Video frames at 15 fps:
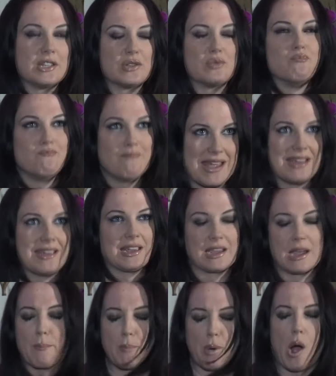making
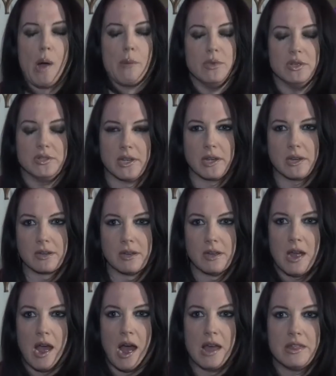it pop music.
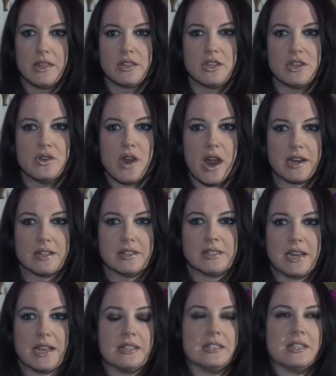I think the United
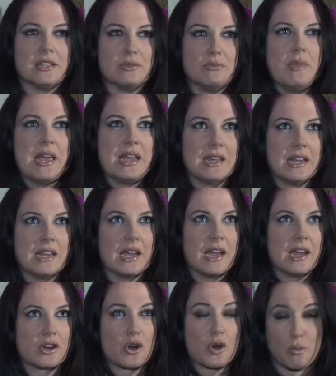States is making
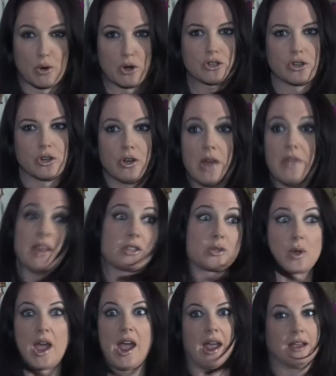it commercial. And that's
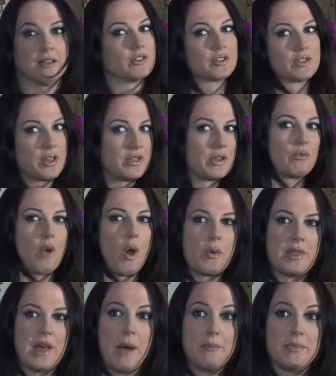okay. There's nothing wrong
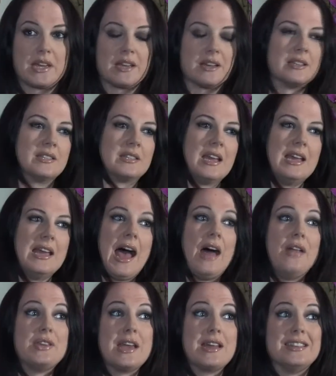with that because
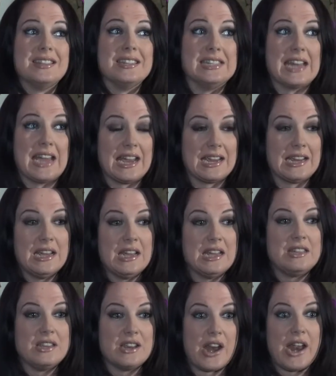at the end of the day,
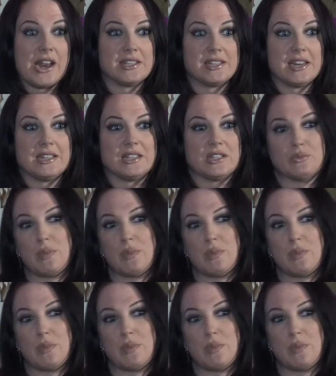the United States is